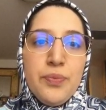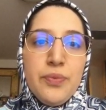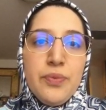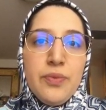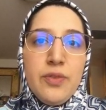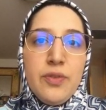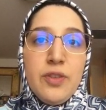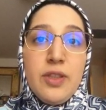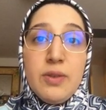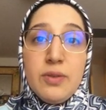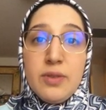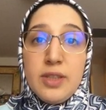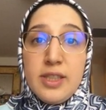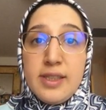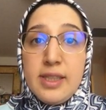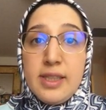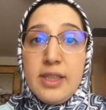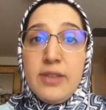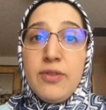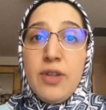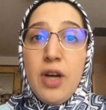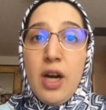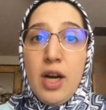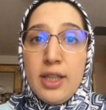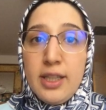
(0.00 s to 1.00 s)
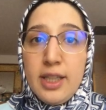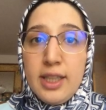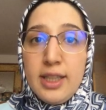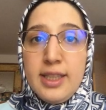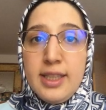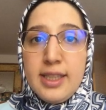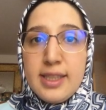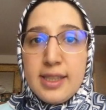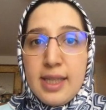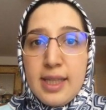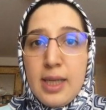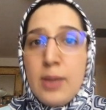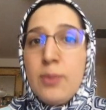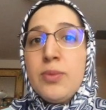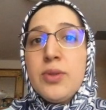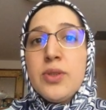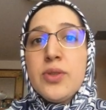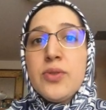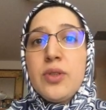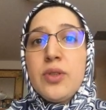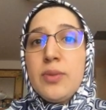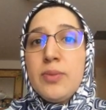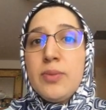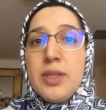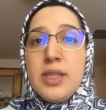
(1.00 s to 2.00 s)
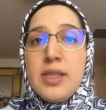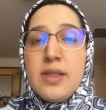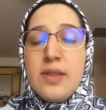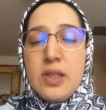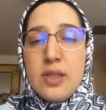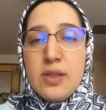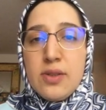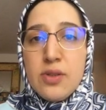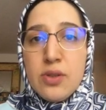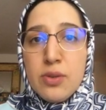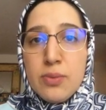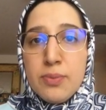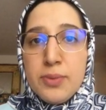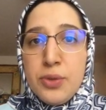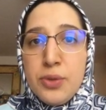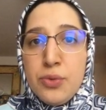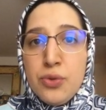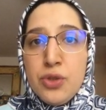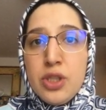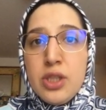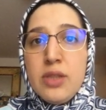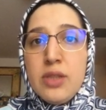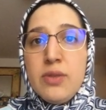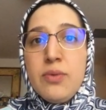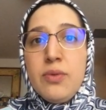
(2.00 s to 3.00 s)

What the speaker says: We receive IID samples from this distribution.